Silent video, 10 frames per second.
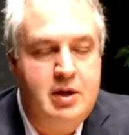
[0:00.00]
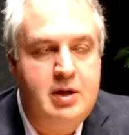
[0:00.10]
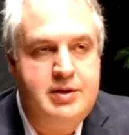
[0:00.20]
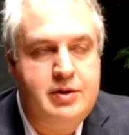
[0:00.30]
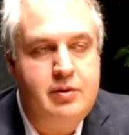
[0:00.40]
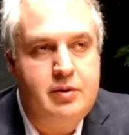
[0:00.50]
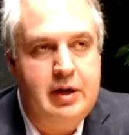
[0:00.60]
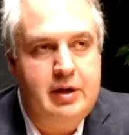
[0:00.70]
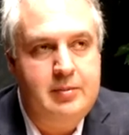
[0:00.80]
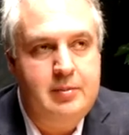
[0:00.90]
So
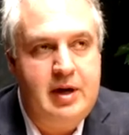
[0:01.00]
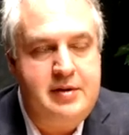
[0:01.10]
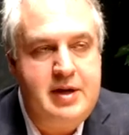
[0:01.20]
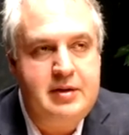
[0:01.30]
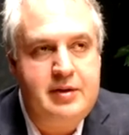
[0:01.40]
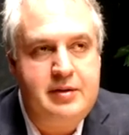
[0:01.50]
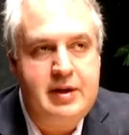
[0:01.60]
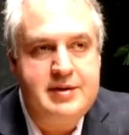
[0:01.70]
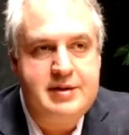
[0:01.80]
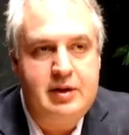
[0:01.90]
um, I think the
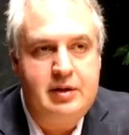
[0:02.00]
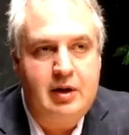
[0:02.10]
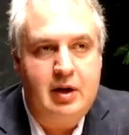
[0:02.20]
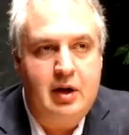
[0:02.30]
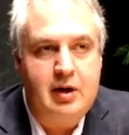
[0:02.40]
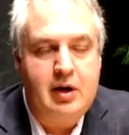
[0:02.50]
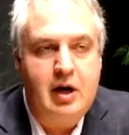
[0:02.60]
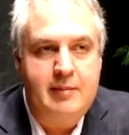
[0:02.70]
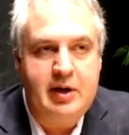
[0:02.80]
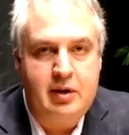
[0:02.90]
things that uh, are
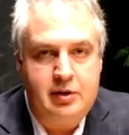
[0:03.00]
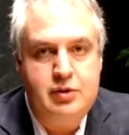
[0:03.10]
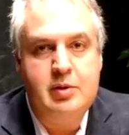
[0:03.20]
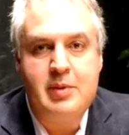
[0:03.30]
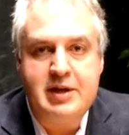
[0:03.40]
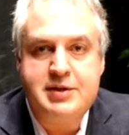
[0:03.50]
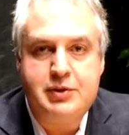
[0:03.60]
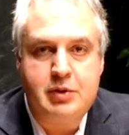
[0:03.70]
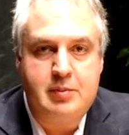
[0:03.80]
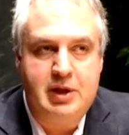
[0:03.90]
coming to the
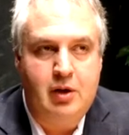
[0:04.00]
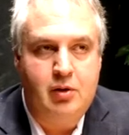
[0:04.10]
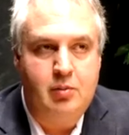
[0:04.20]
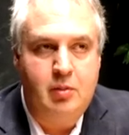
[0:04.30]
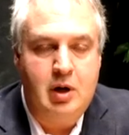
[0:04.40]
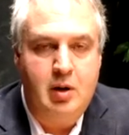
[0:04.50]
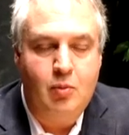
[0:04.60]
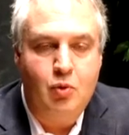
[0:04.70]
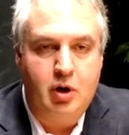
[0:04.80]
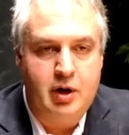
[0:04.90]
mainstream now
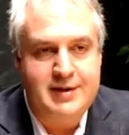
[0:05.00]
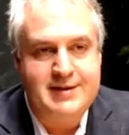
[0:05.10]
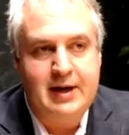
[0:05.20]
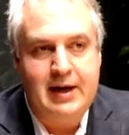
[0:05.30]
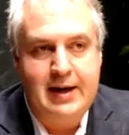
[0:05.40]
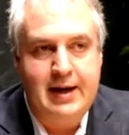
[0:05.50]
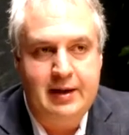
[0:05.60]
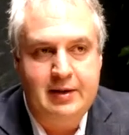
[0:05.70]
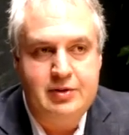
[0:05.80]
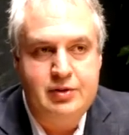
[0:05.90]
um, more are this
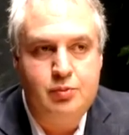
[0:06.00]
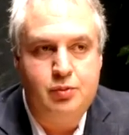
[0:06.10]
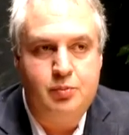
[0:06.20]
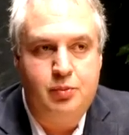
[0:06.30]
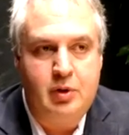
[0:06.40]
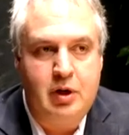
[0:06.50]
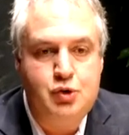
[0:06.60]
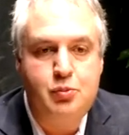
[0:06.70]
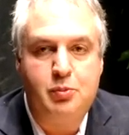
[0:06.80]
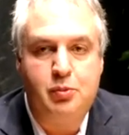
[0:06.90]
high-end super
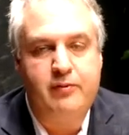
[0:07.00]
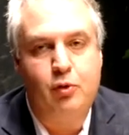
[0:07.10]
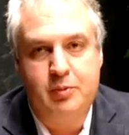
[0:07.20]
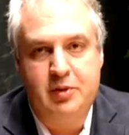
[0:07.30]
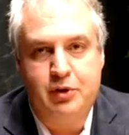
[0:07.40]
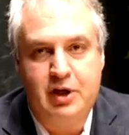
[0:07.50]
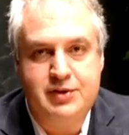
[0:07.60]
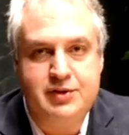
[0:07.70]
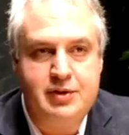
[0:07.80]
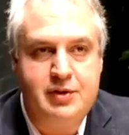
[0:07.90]
super performant
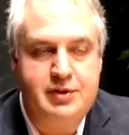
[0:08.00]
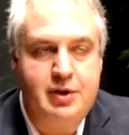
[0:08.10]
processors.